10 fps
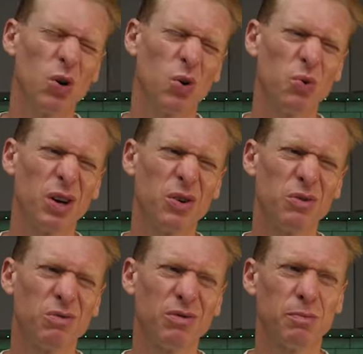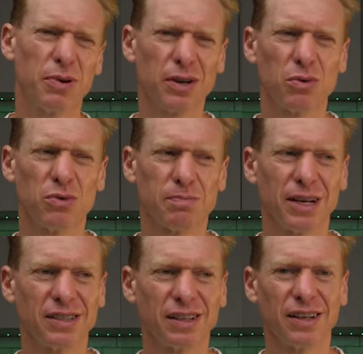Although the Pringles
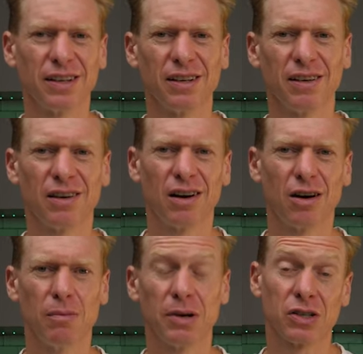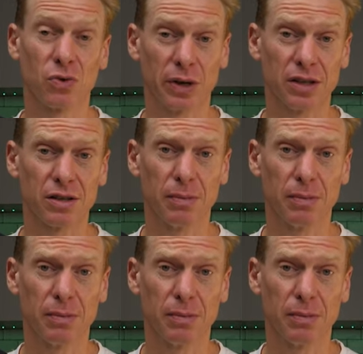basically are much quicker to